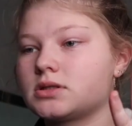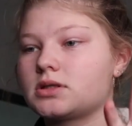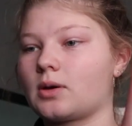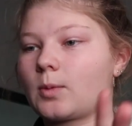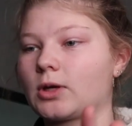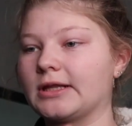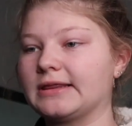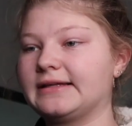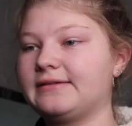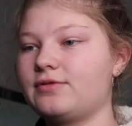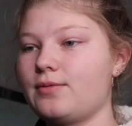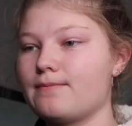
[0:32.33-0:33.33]
So I'm gonna
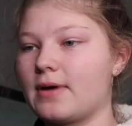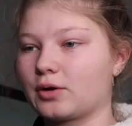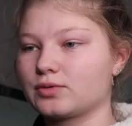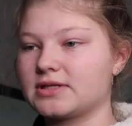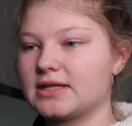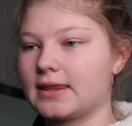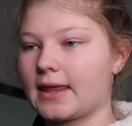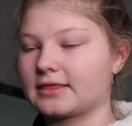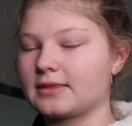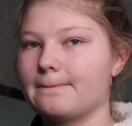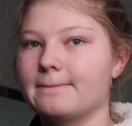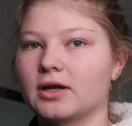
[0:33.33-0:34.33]
leave the mouse in
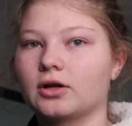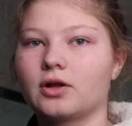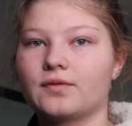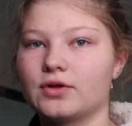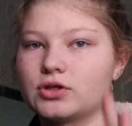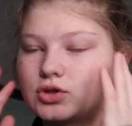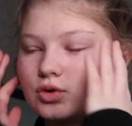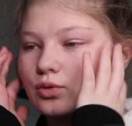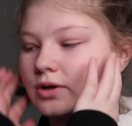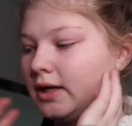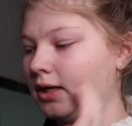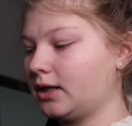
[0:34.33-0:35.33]
like the middle of the
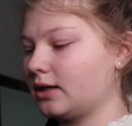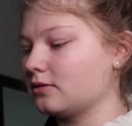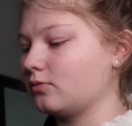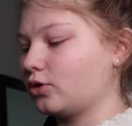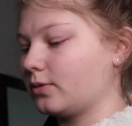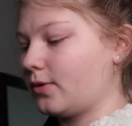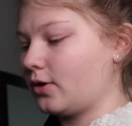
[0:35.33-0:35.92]
screen and I'm gonna